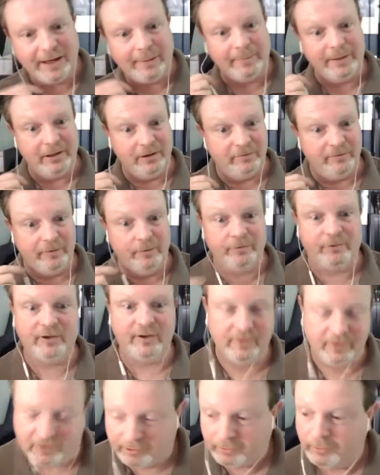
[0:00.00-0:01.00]
my earphones
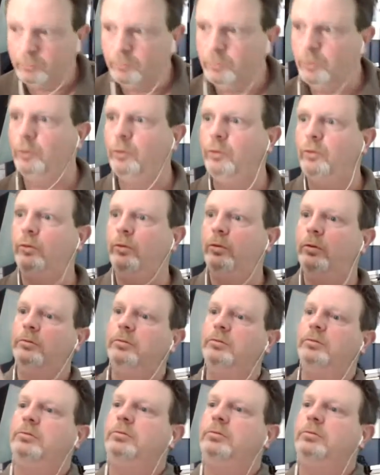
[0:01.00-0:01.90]
in. So, whoa!